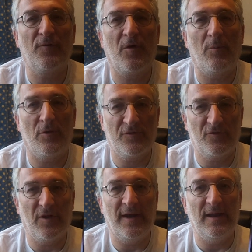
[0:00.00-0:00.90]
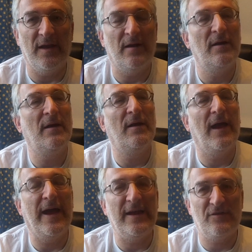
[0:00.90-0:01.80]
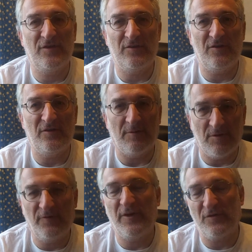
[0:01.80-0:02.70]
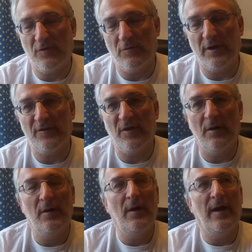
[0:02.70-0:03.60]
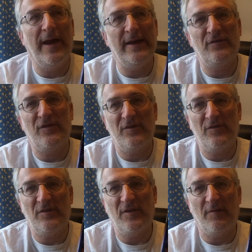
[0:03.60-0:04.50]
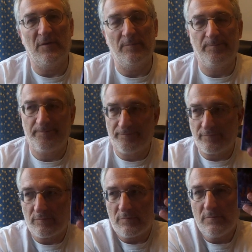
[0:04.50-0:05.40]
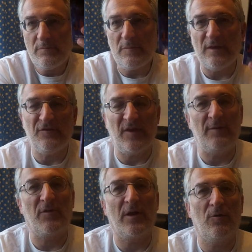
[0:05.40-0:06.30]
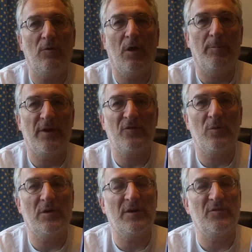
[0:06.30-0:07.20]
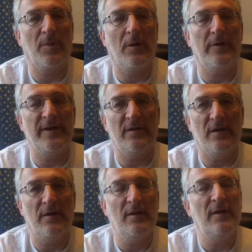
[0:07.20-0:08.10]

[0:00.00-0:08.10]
from Australia, age 67, a fictional writer, age 67. Seems like all her best work is behind her.